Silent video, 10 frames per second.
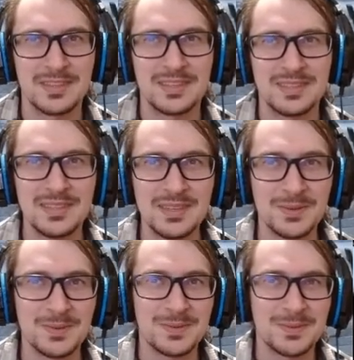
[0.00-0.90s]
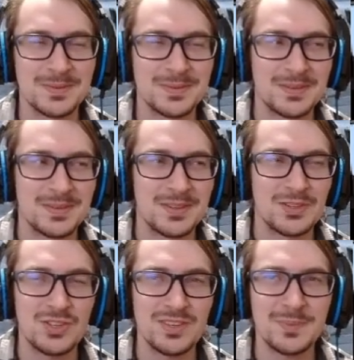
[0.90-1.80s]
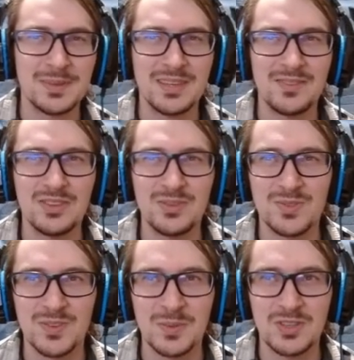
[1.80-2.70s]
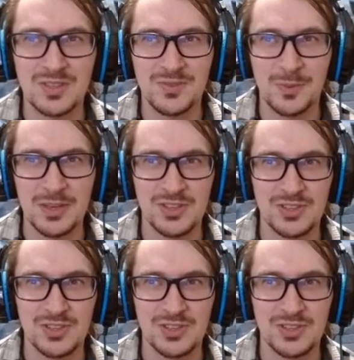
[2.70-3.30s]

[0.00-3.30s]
Neku, she's been giving you so much information.